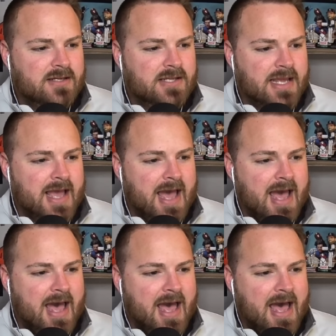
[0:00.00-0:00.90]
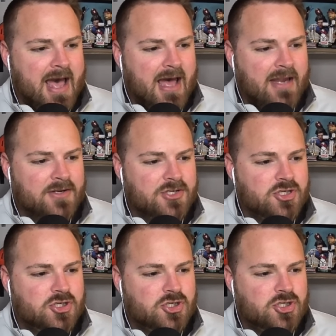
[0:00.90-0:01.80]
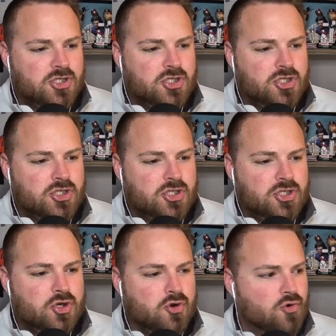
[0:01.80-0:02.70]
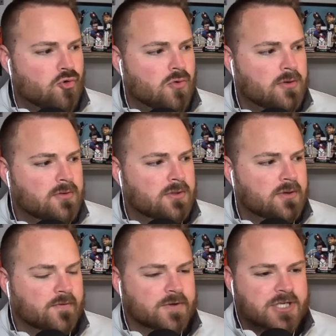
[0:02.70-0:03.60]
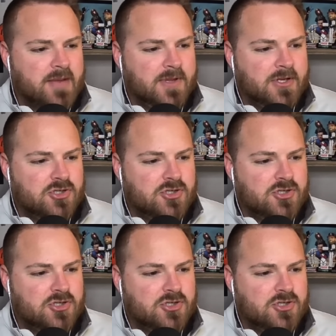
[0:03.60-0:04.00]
You had 2 for J.P.